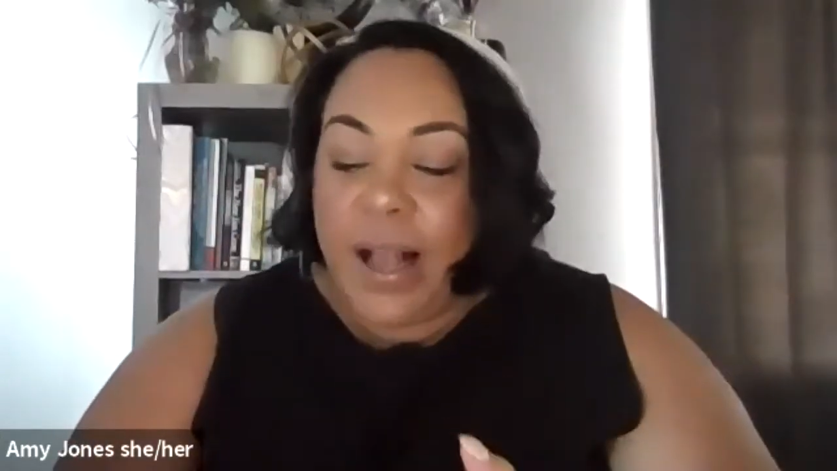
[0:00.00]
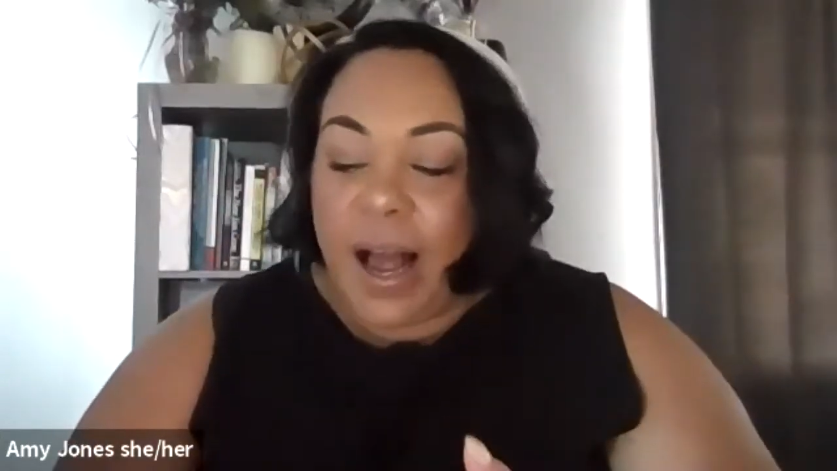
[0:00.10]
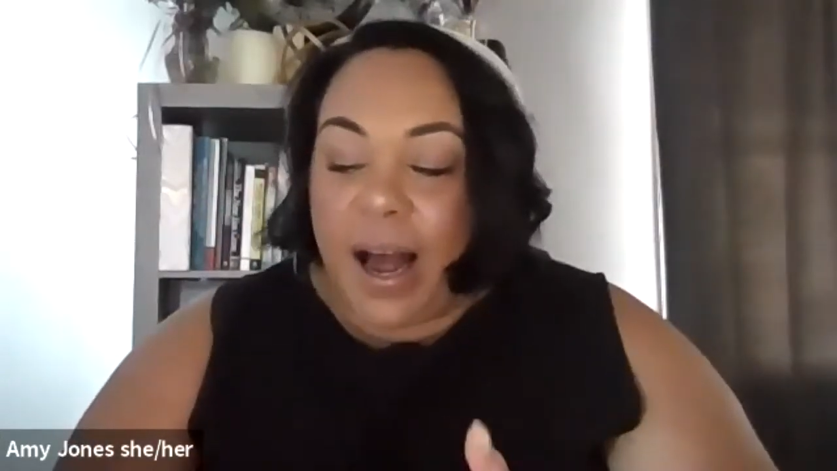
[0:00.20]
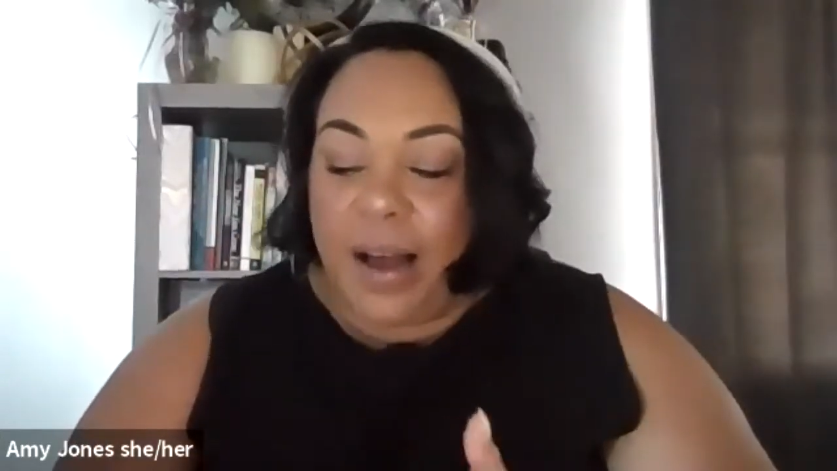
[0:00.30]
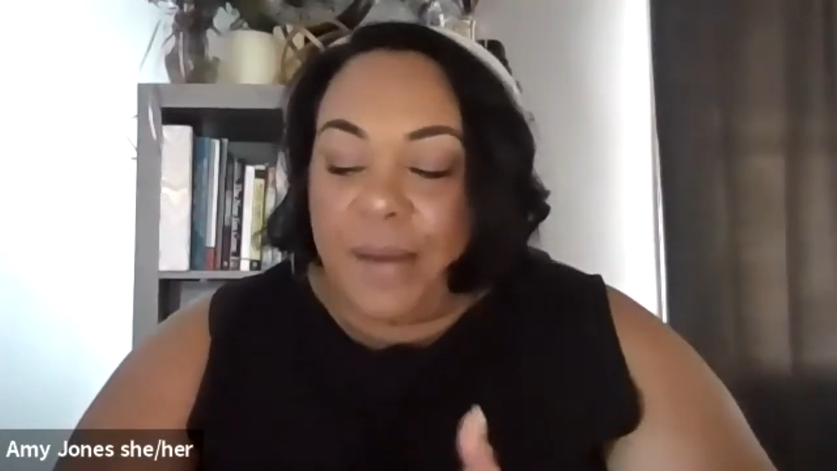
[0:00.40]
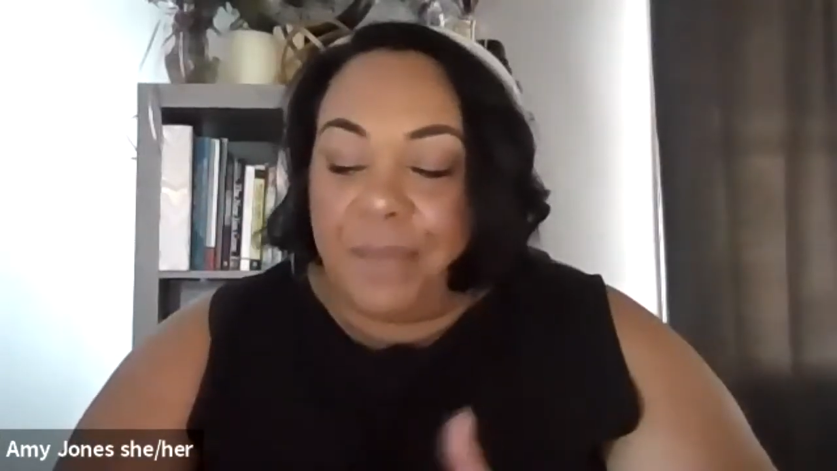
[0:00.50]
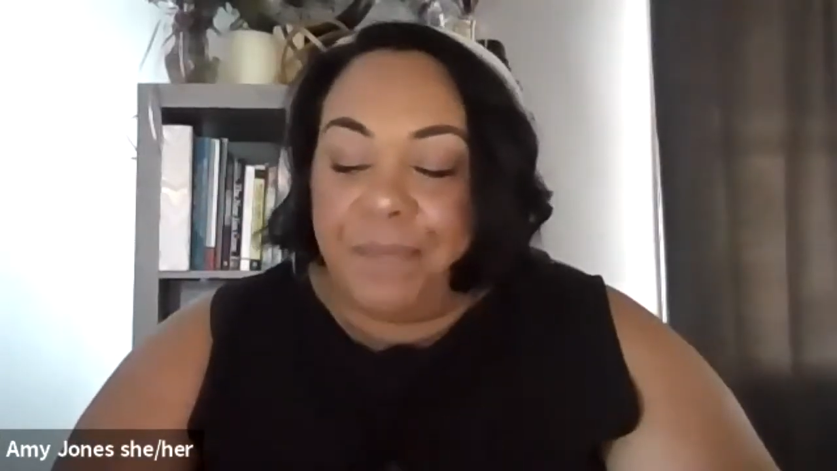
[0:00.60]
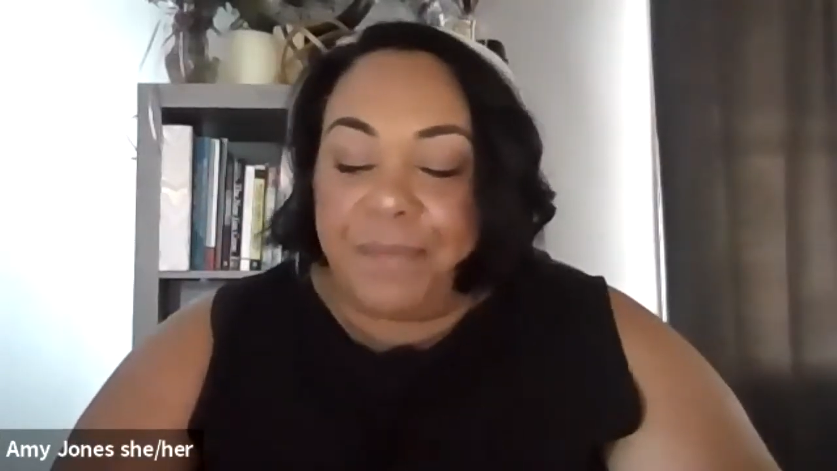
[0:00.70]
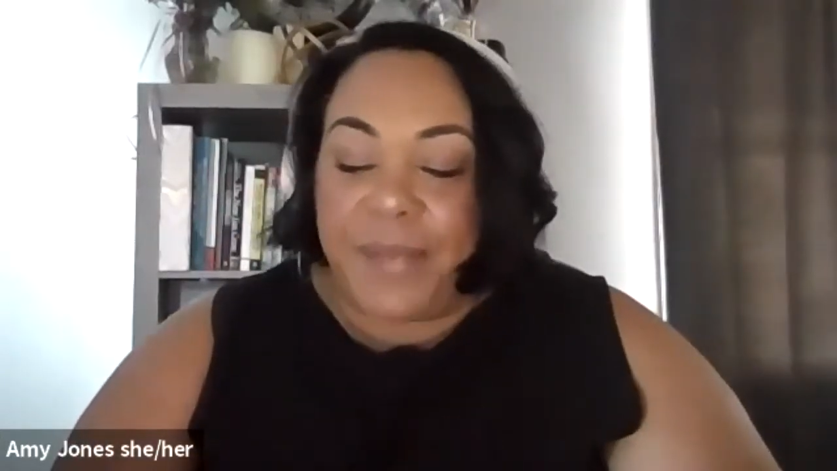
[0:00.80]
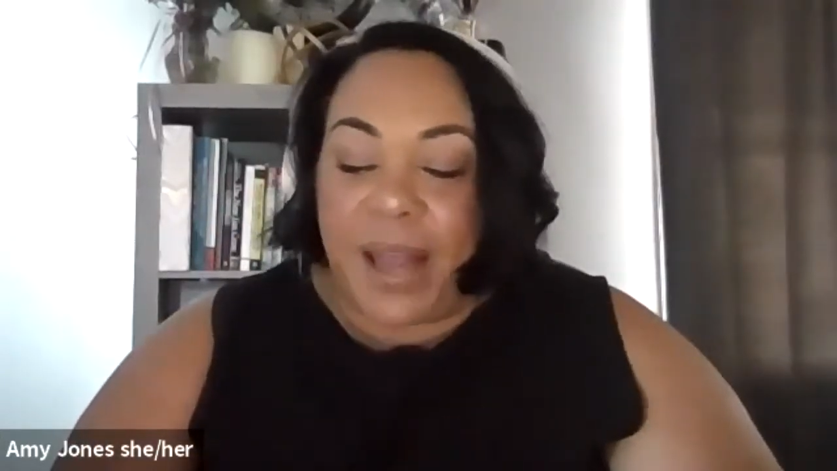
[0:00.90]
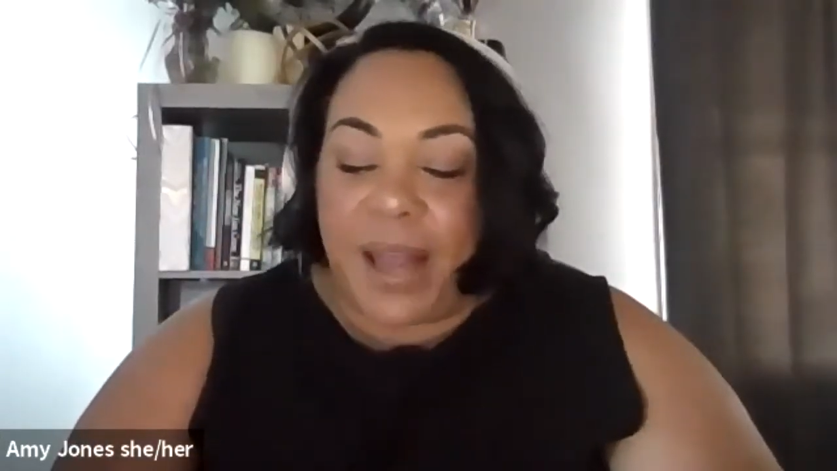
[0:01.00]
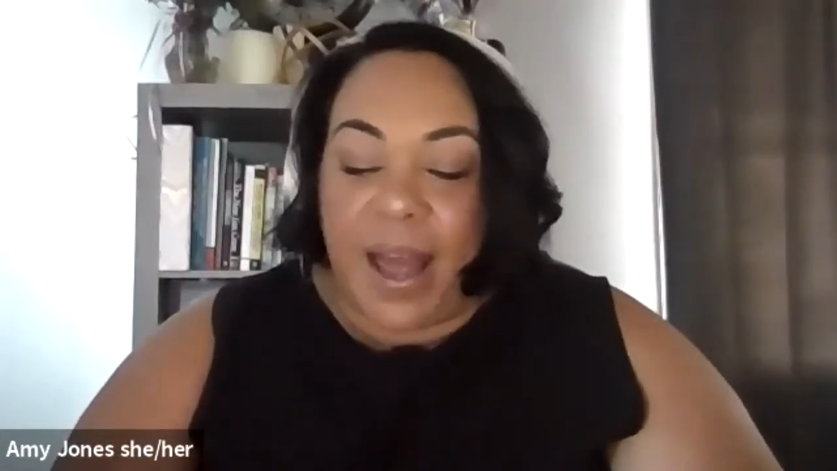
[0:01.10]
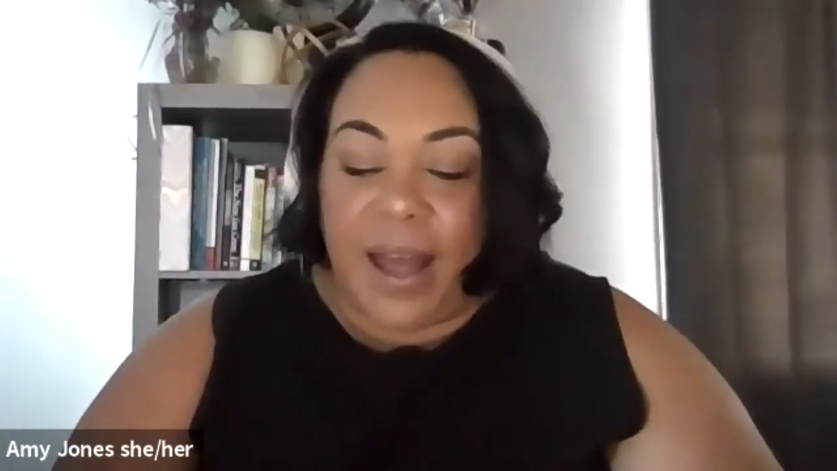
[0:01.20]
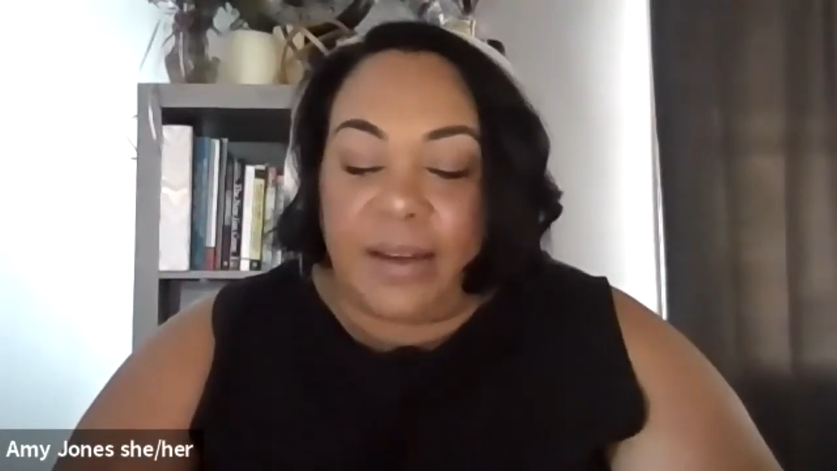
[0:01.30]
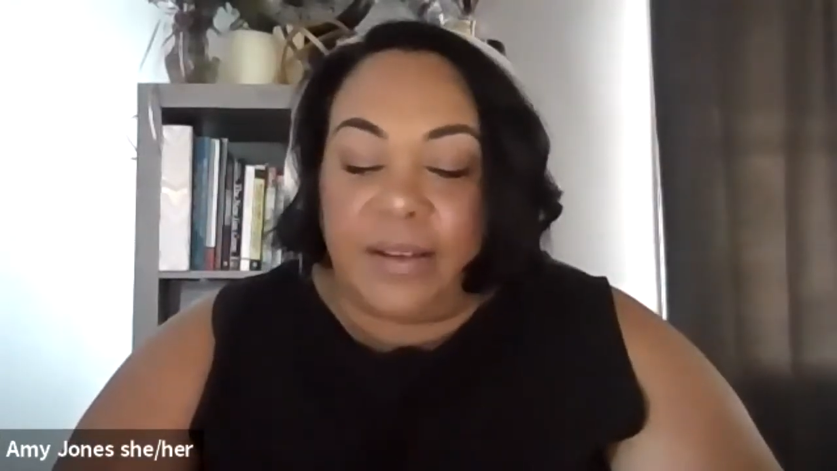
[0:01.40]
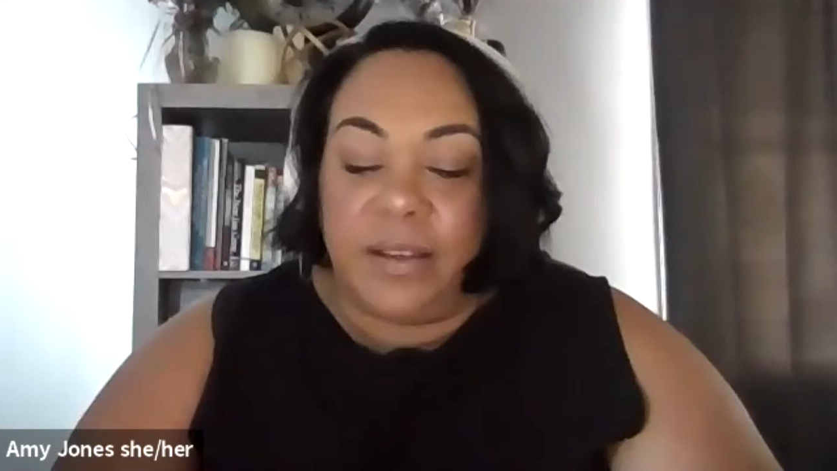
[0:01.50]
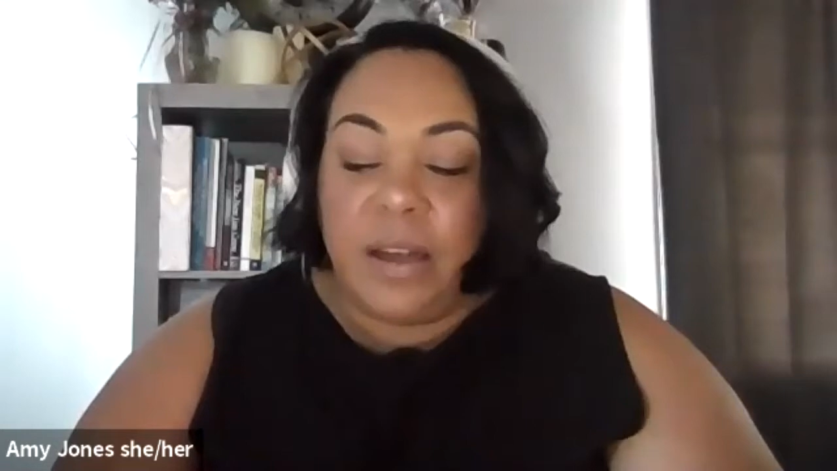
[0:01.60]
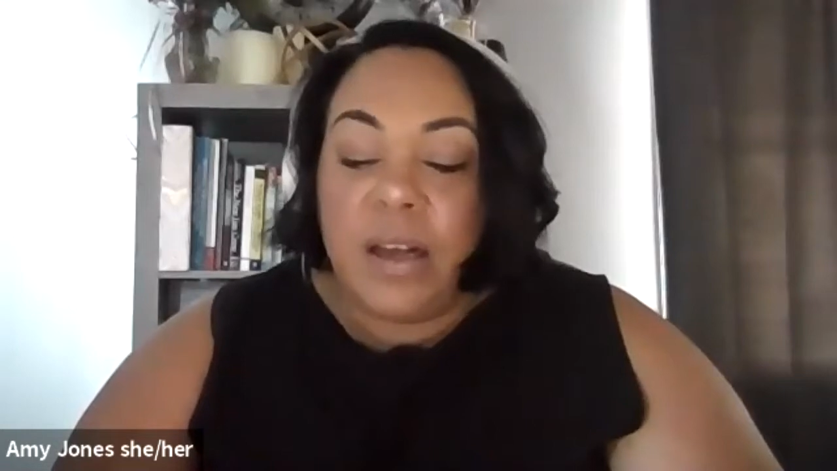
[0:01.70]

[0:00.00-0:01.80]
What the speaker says: and